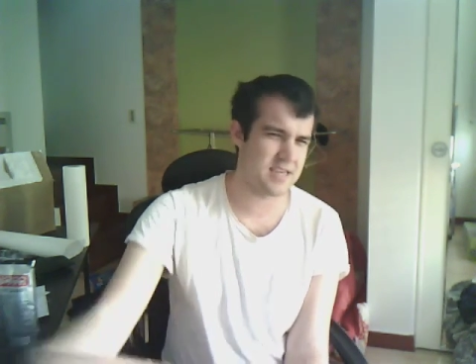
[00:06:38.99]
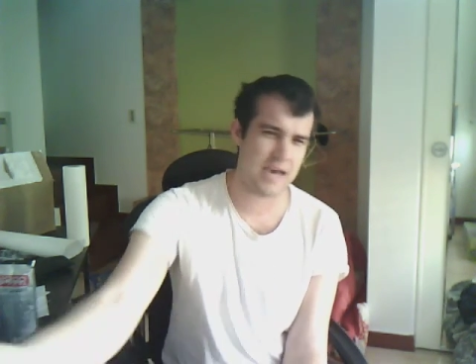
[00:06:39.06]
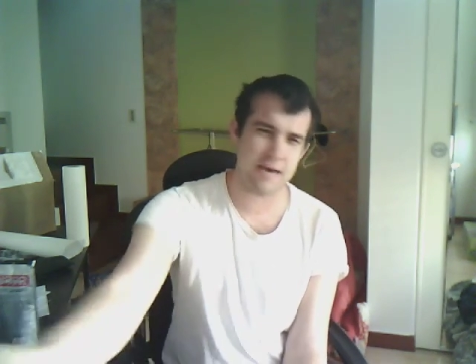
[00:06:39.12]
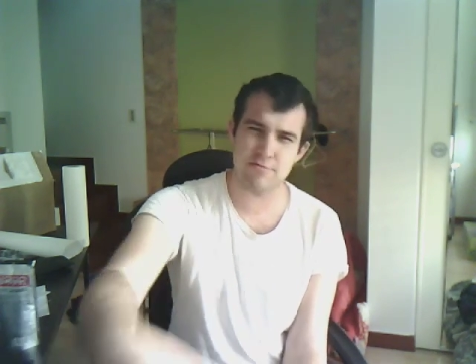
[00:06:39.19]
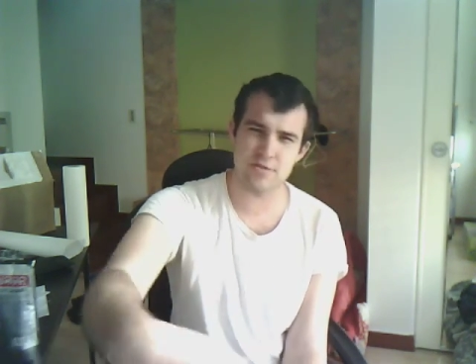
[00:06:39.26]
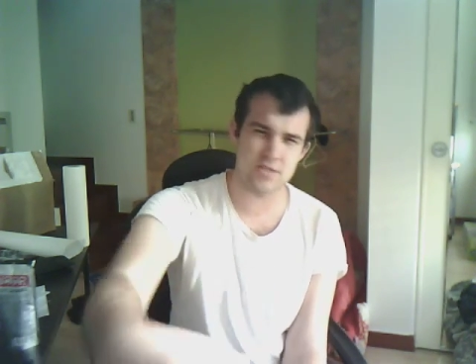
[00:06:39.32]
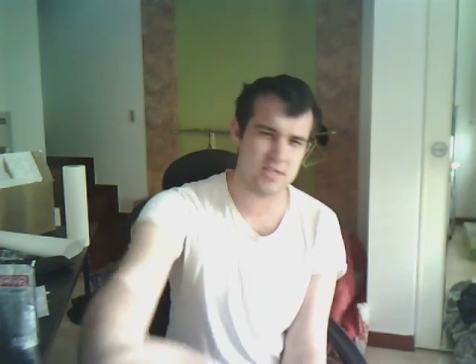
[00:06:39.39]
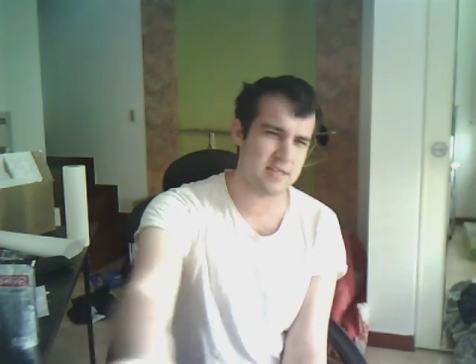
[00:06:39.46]

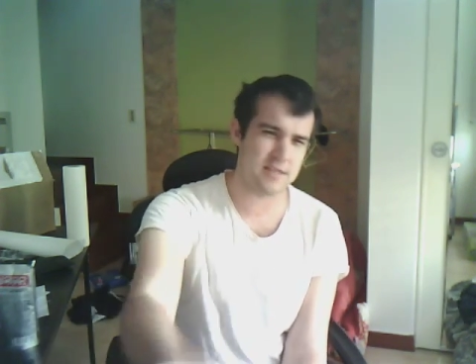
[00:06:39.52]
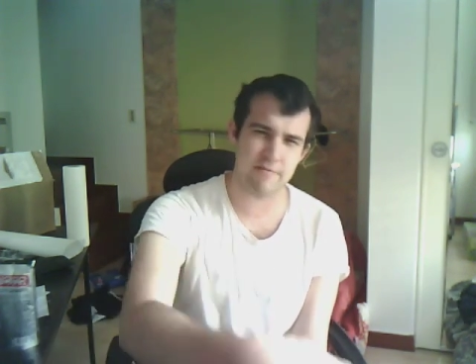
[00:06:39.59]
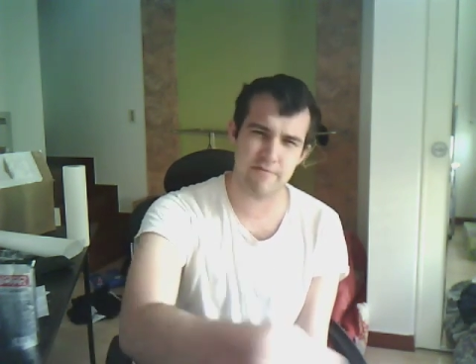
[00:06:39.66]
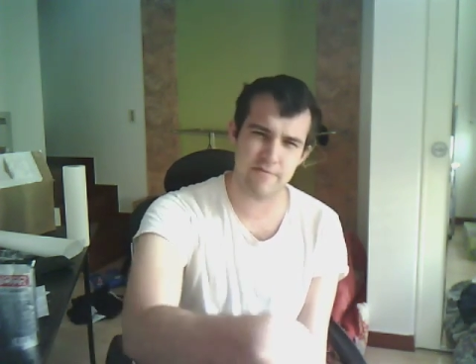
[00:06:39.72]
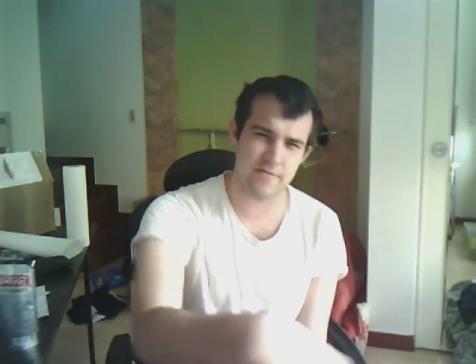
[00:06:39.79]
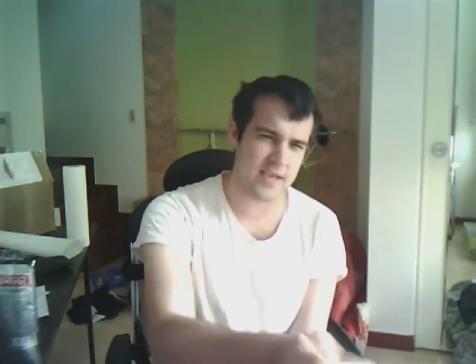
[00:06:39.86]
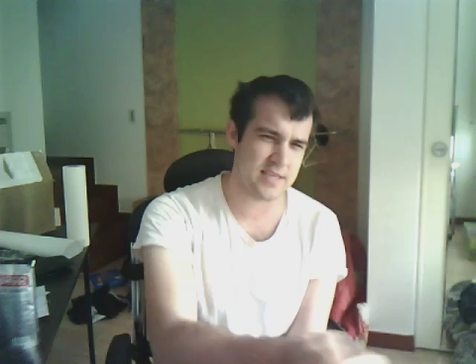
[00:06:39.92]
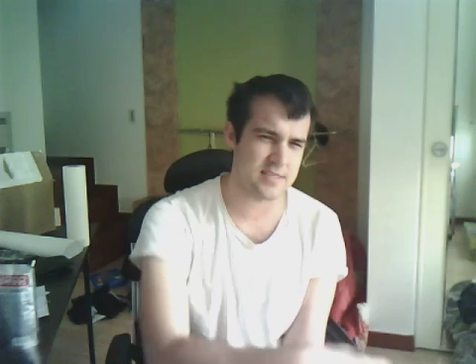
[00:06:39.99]
gouging
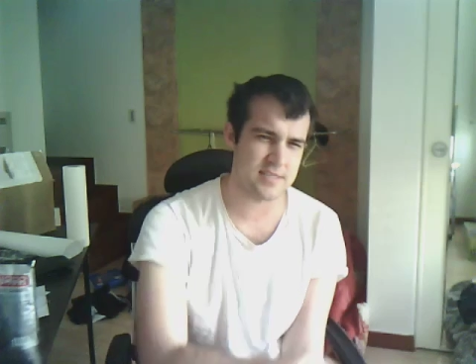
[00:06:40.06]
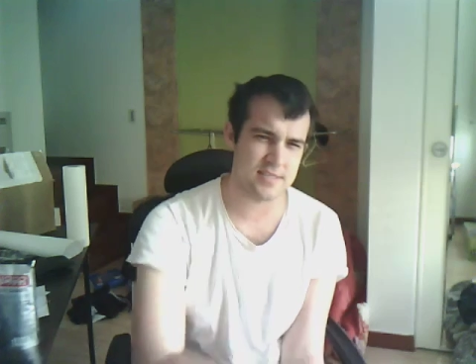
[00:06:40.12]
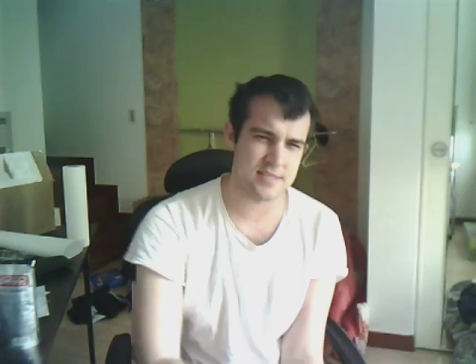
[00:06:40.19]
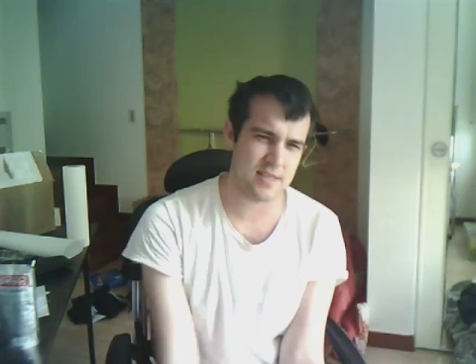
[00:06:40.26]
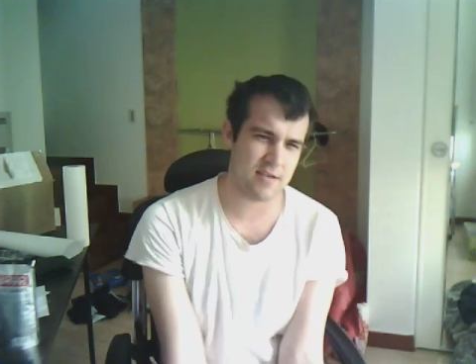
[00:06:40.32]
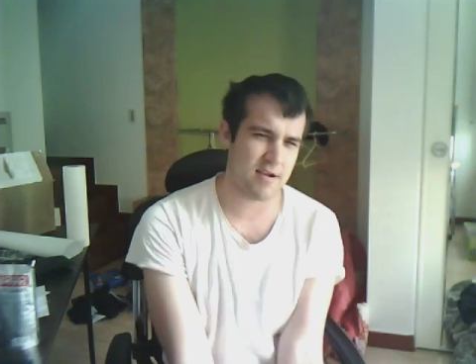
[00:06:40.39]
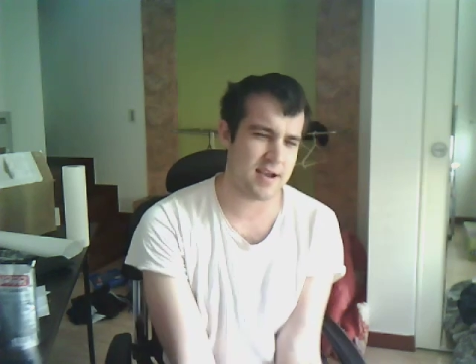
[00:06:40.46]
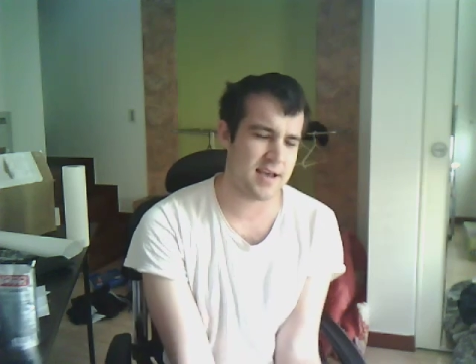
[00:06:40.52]
their
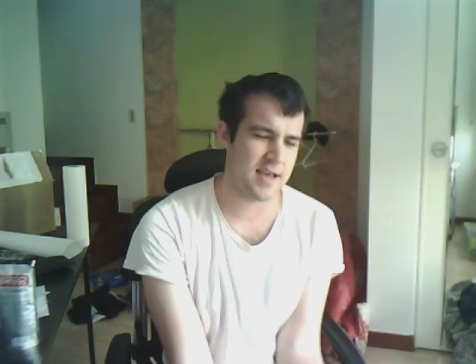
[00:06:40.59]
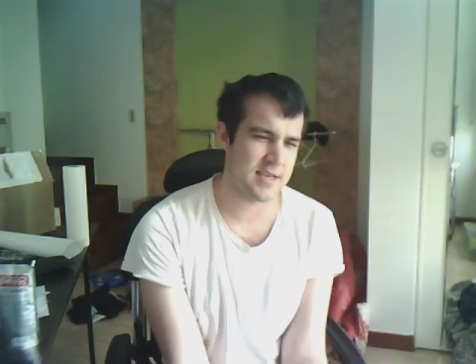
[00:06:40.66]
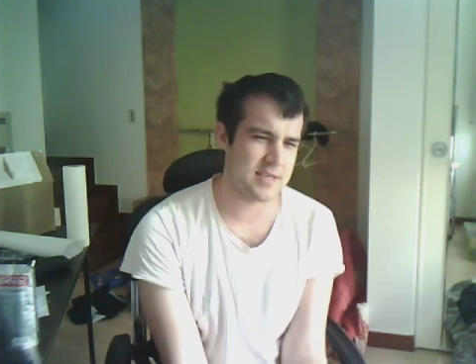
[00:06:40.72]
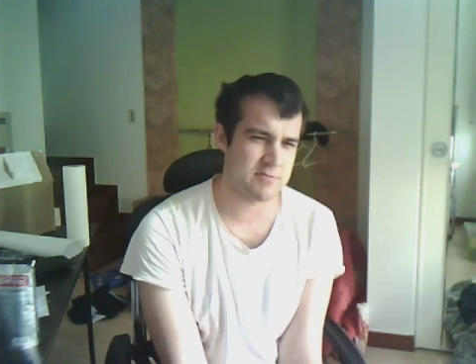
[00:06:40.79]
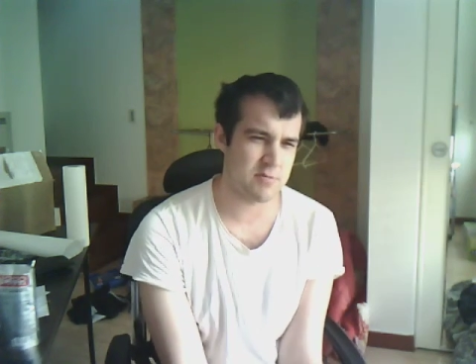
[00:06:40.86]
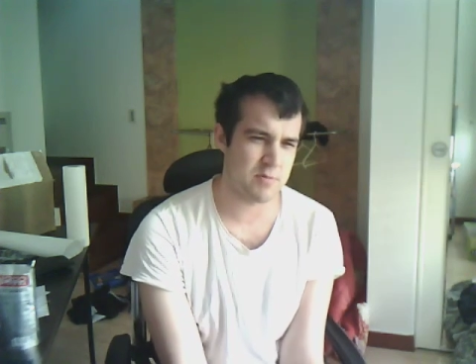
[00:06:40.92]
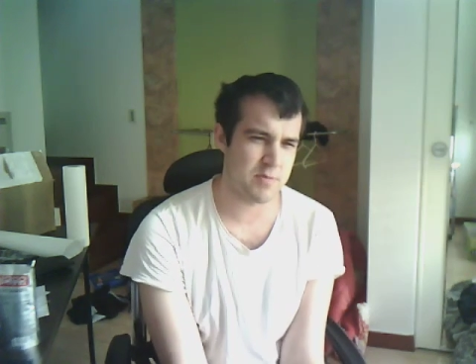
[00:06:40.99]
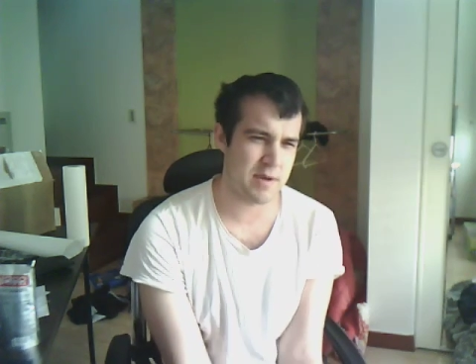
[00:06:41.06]
faces and their
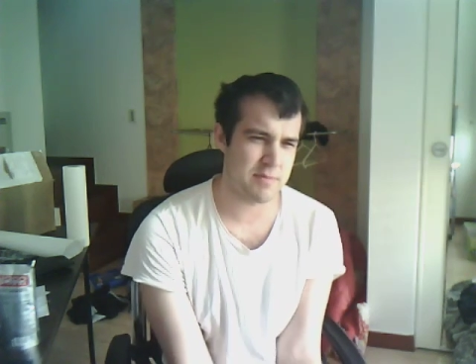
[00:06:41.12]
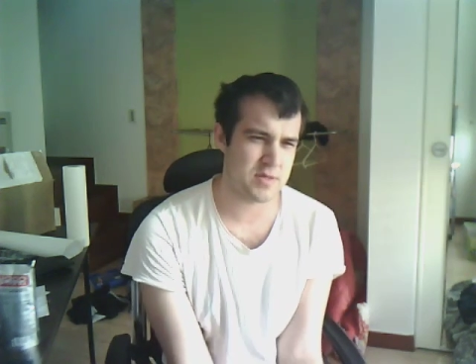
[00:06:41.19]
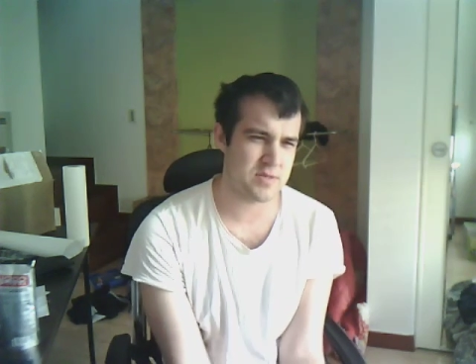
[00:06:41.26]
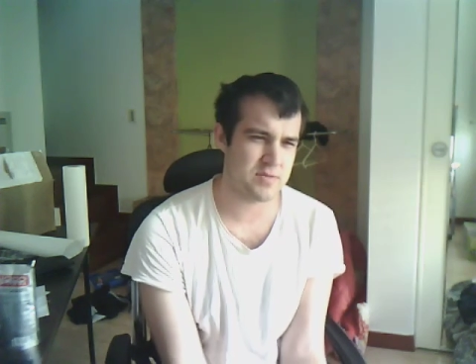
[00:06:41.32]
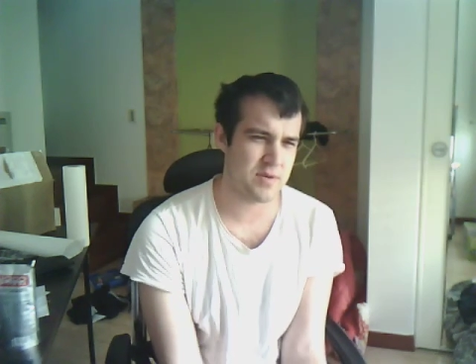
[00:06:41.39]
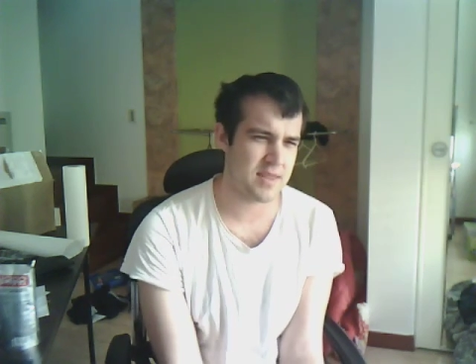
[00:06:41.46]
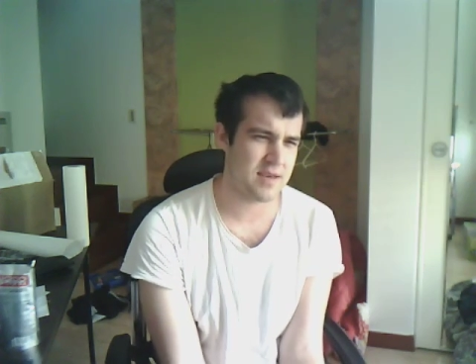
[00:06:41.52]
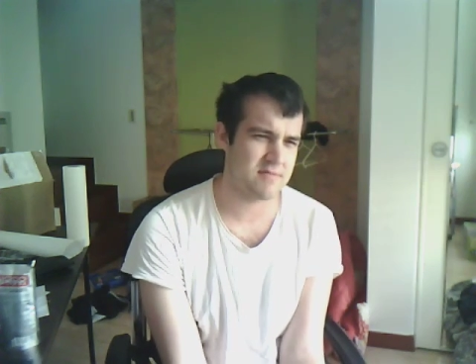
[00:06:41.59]
eyes with
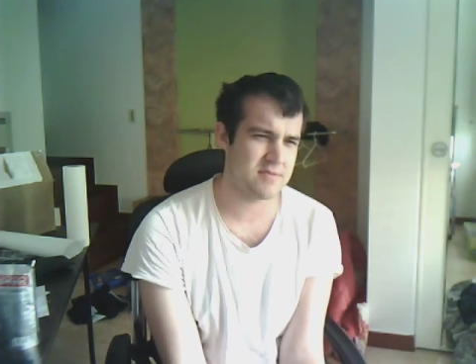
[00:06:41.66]
pepper spray.